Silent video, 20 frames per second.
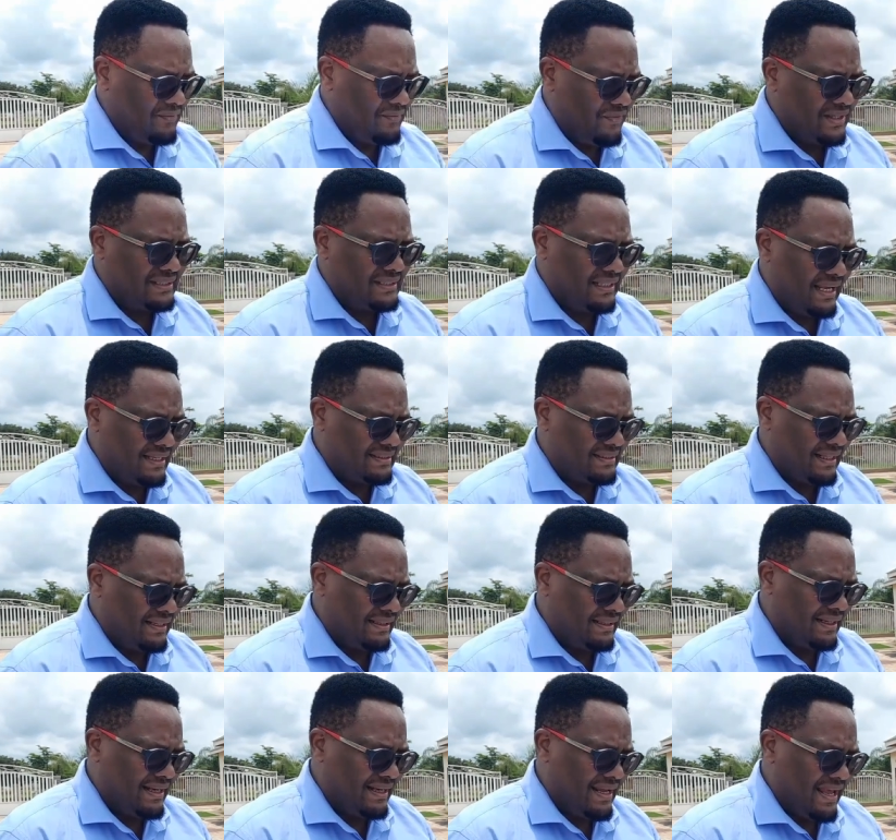
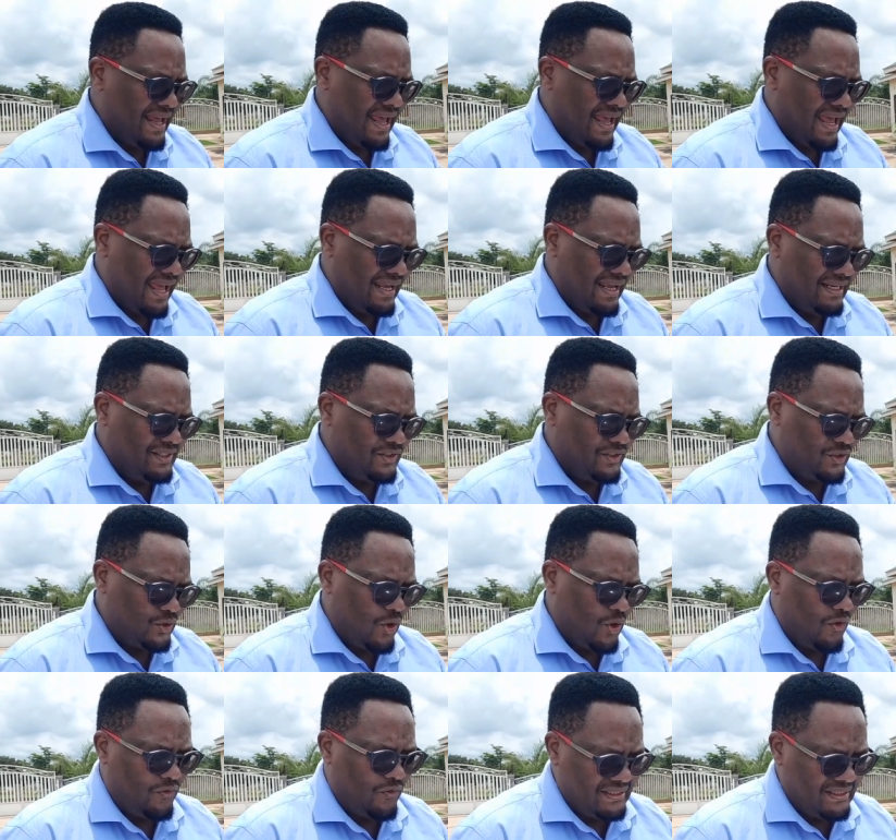investigation in
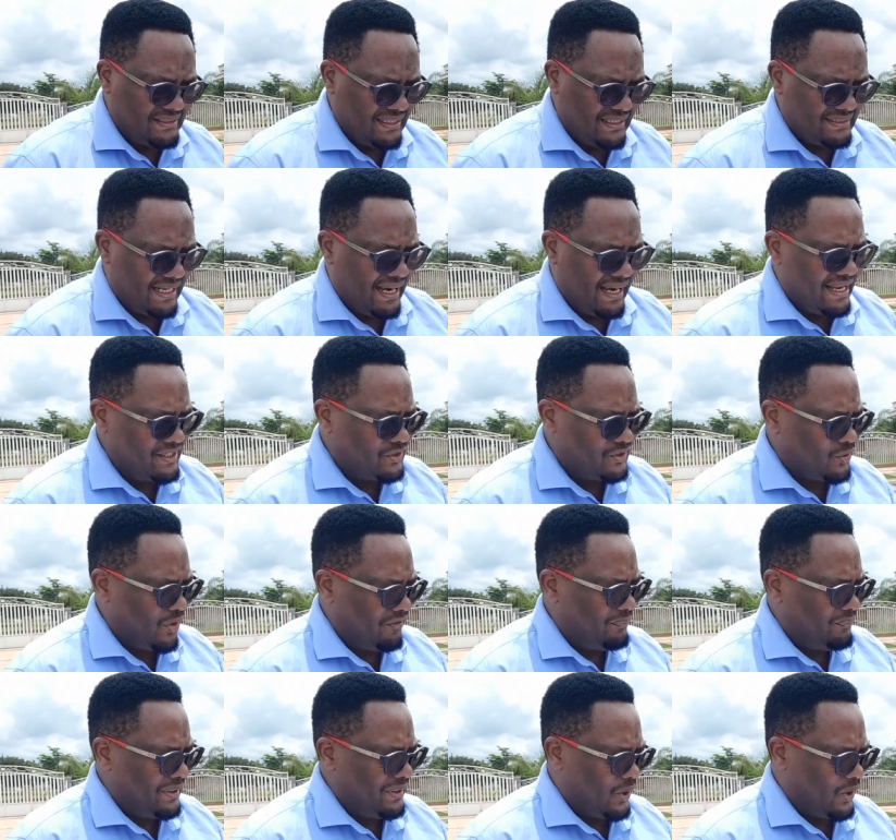two offences alleged to
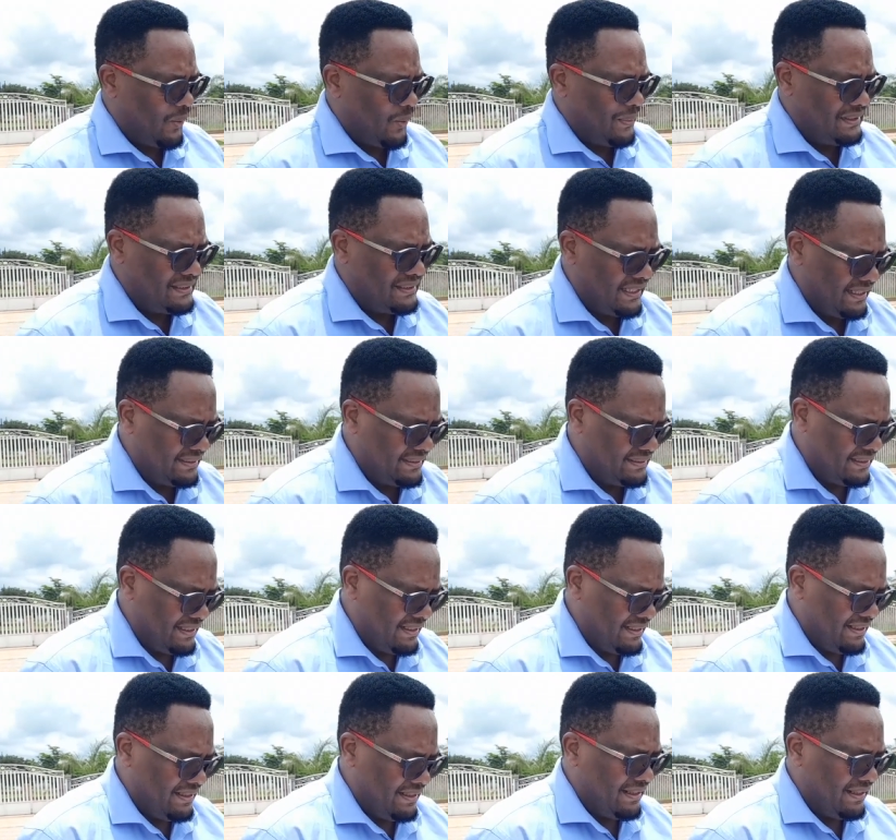have been committed
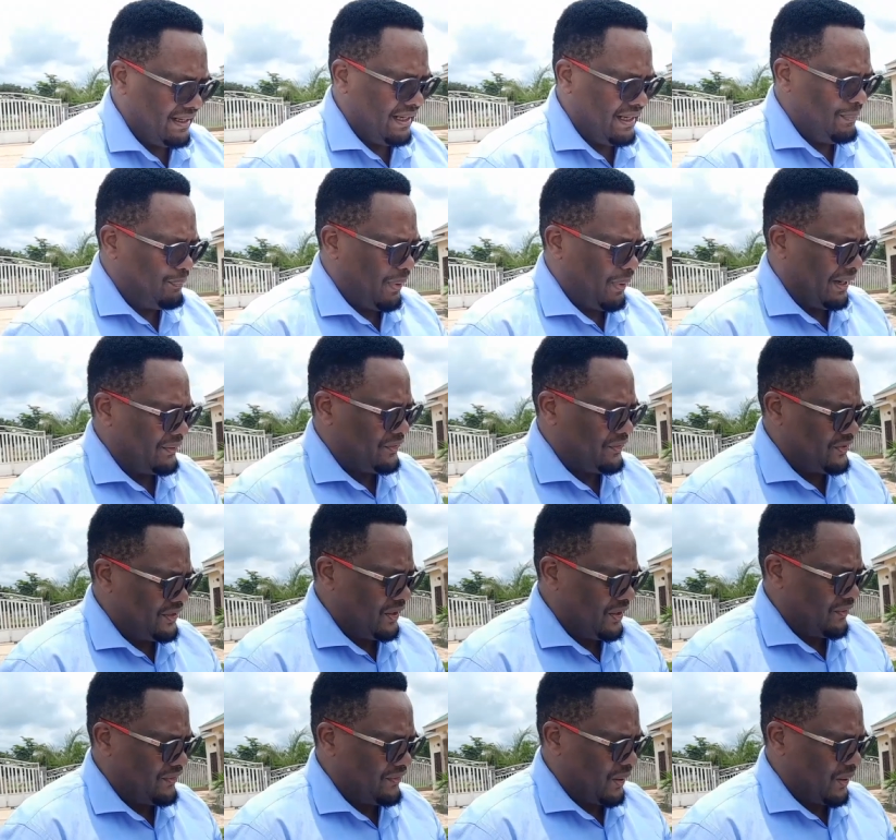in Part
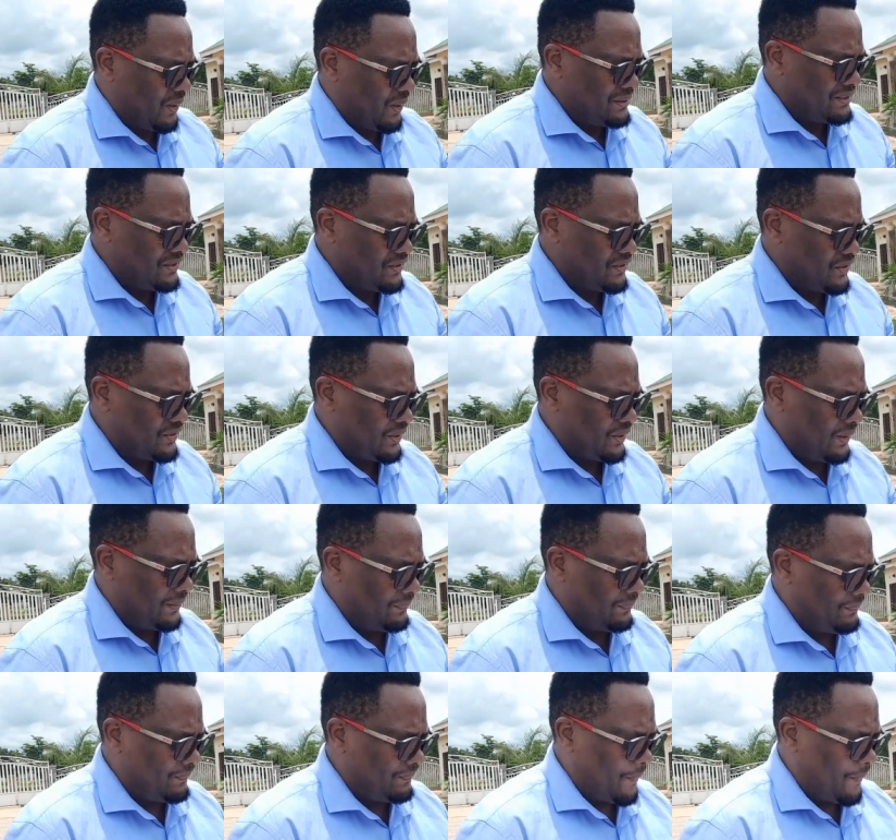3 of the Constitution.
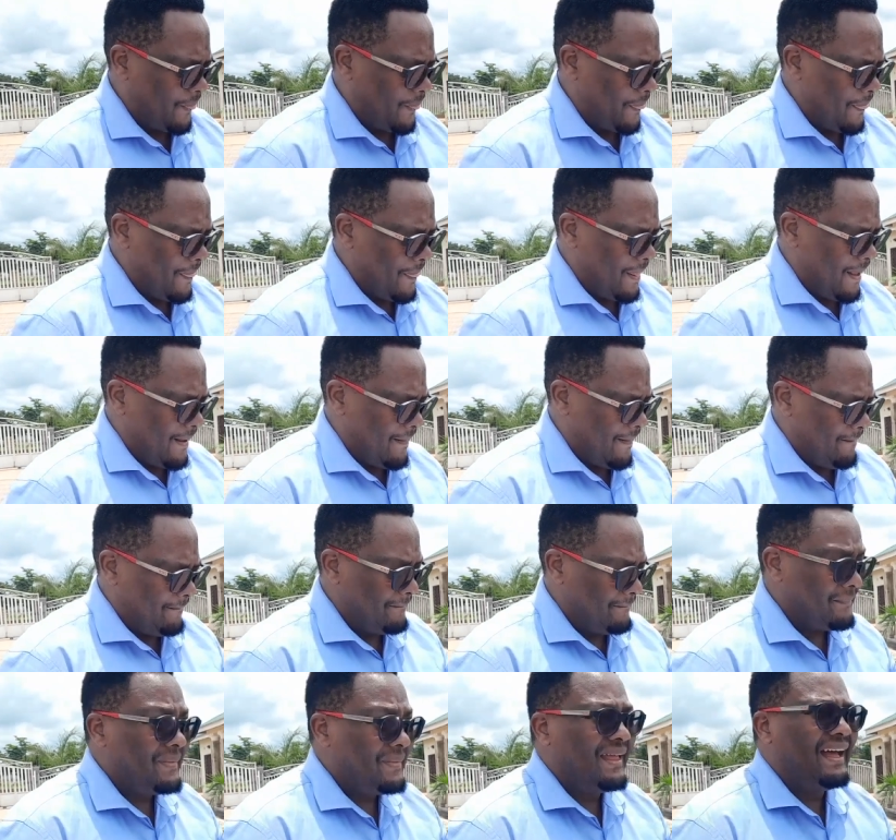
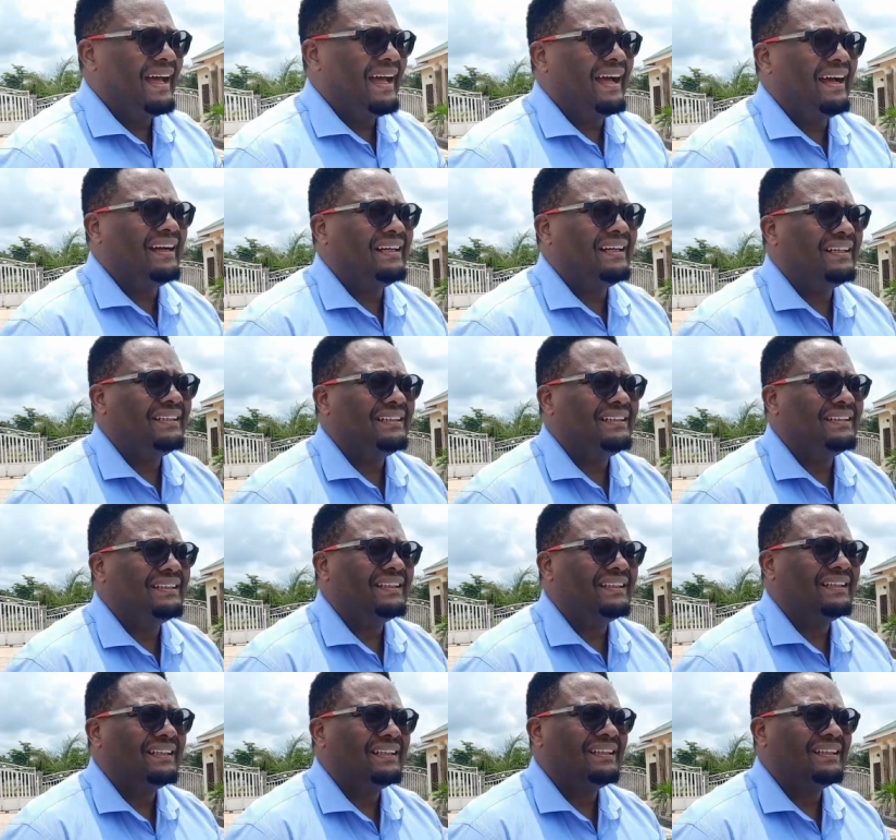Uh,
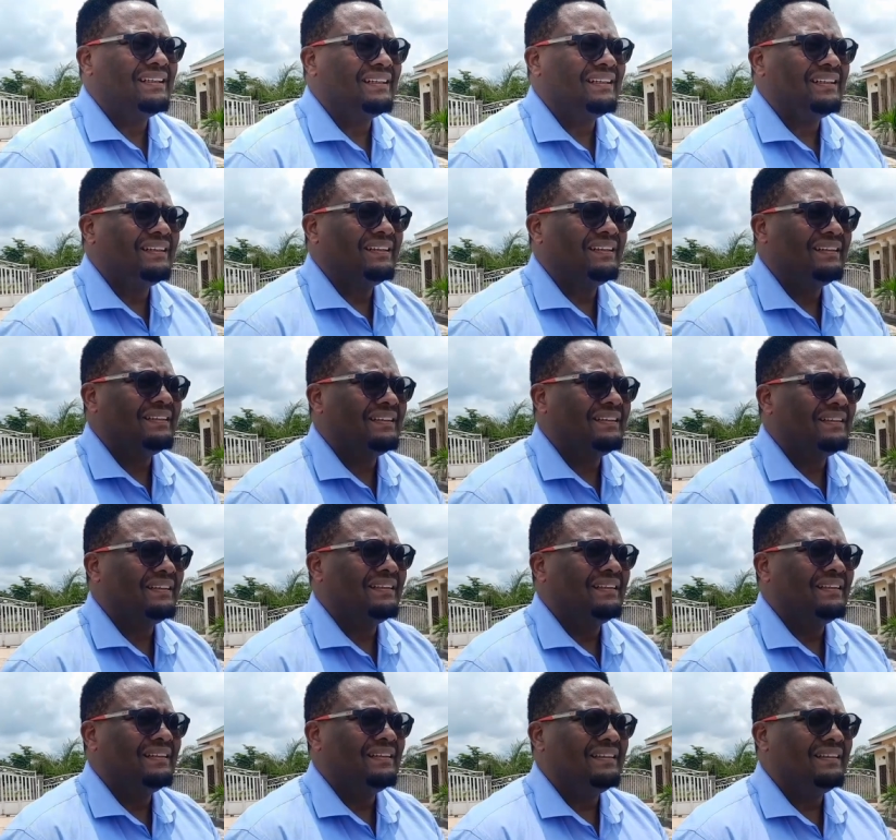uh, for
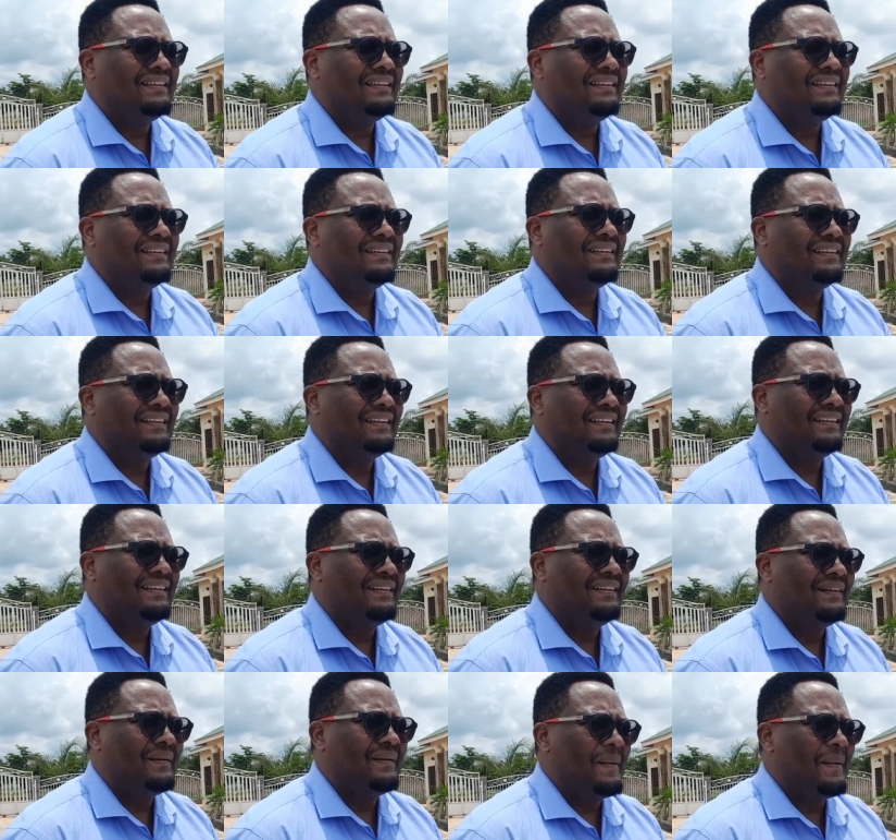purposes of our work,
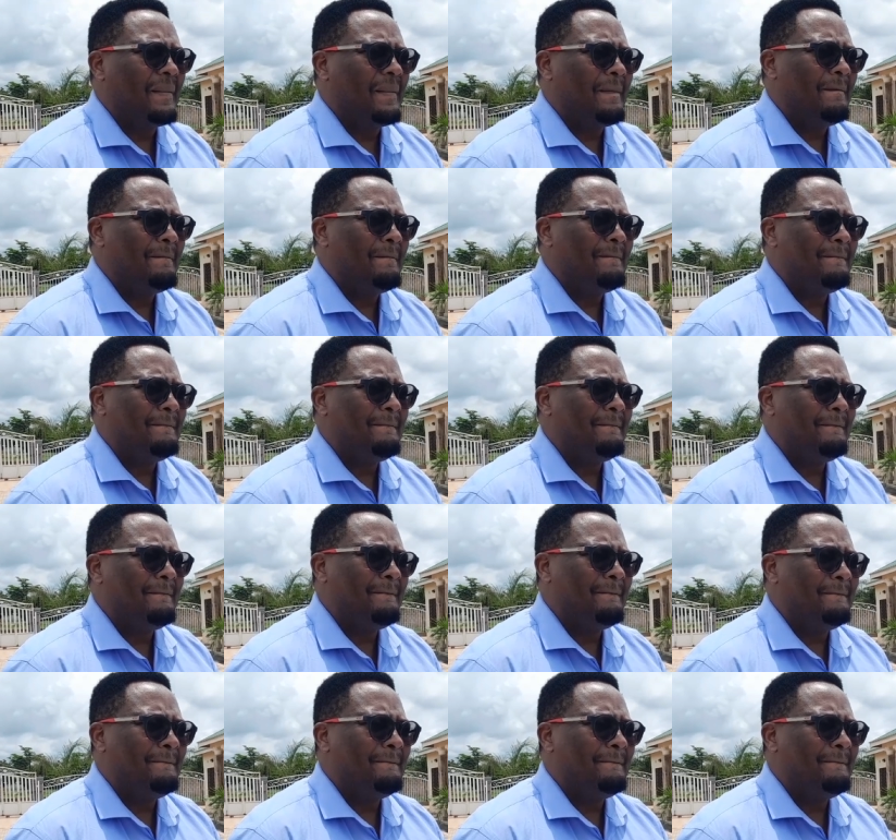could you please